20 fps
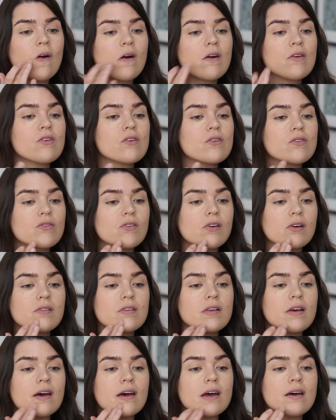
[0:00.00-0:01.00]
and just
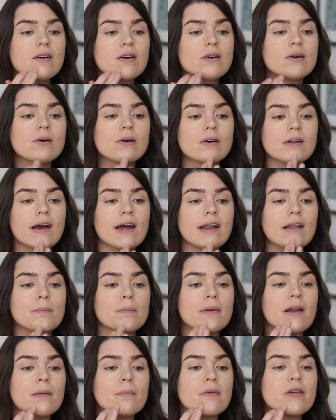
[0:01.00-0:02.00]
dot it on any
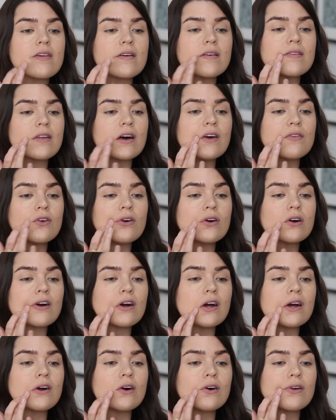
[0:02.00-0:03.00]
blemishes that I've got
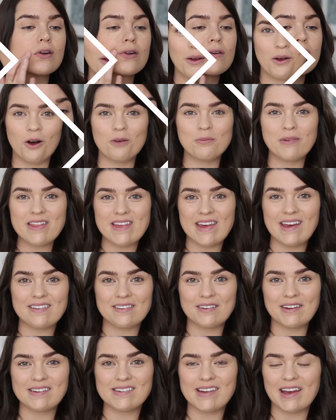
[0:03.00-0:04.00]
going on. On my cheeks
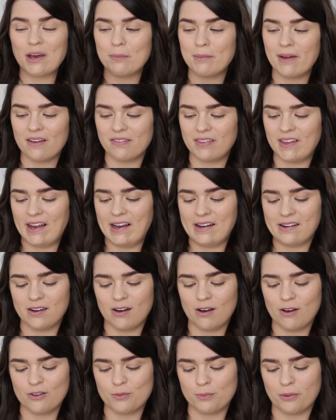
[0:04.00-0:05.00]
I'm going to take a bit of the
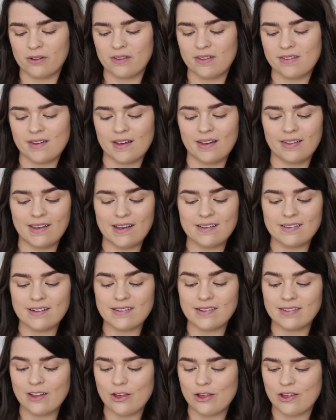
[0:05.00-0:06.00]
NARS bronzer. This
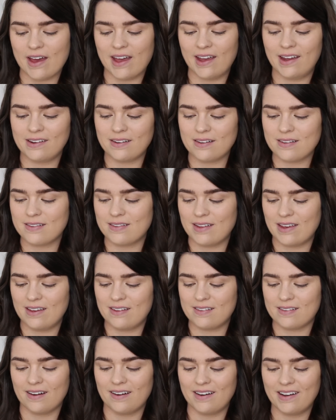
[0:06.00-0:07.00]
is in the shade
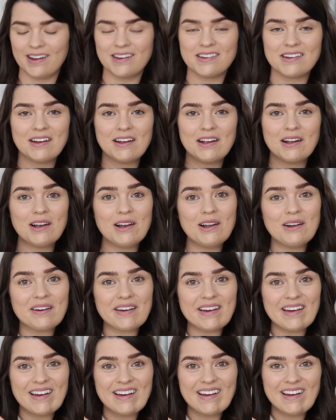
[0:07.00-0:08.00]
Seaside.
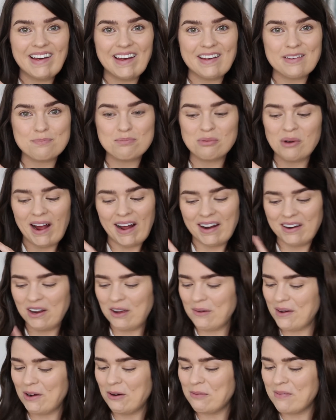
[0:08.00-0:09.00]
Look, it's brand
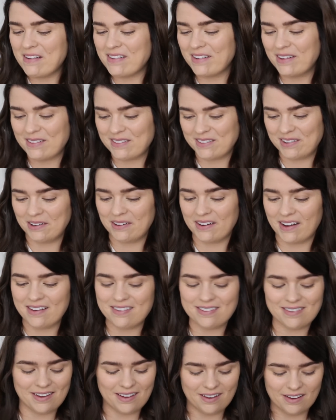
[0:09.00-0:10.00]
new. It almost looks too
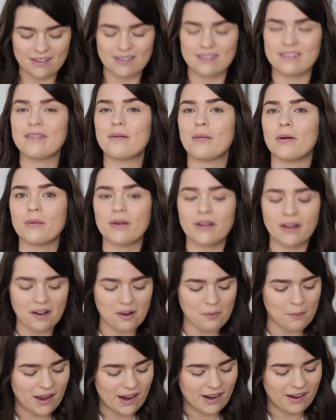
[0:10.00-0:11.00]
nice to use. I'm going to
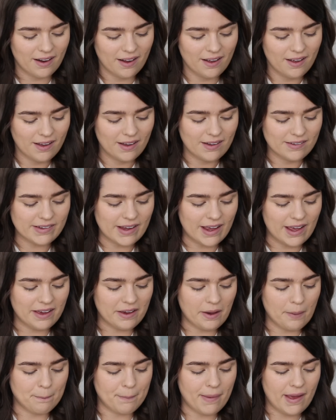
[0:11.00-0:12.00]
go in,
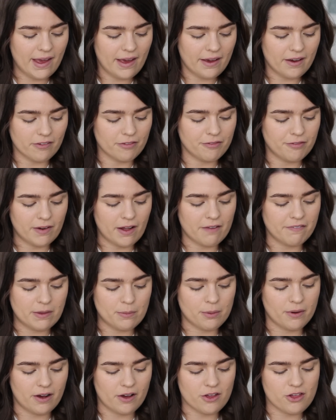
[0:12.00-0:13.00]
take a big fluffy
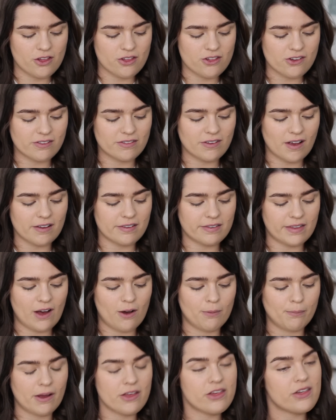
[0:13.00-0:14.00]
brush and just dust
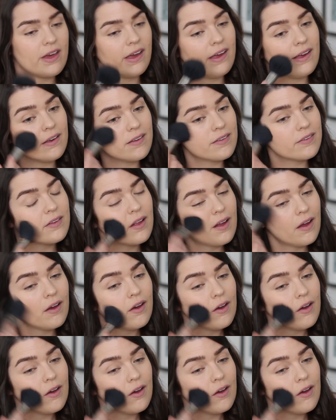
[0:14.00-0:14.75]
that on my cheeks